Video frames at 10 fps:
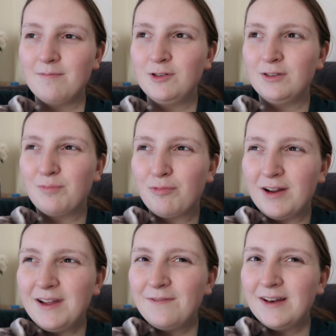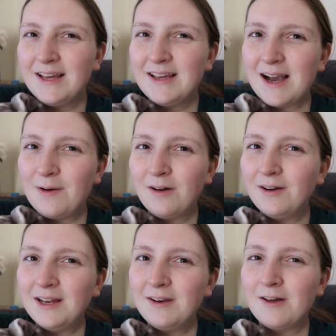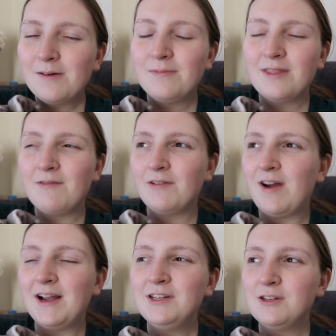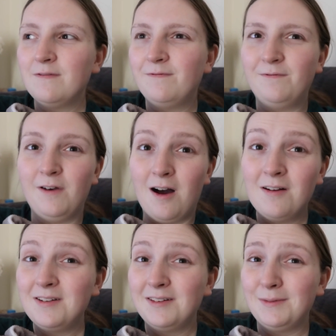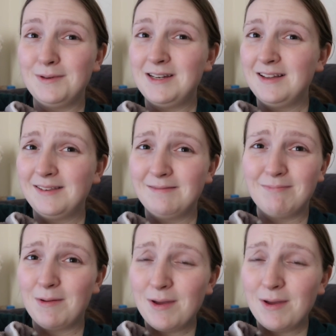Just briefly outlining them, they're a range of vlogs, which is a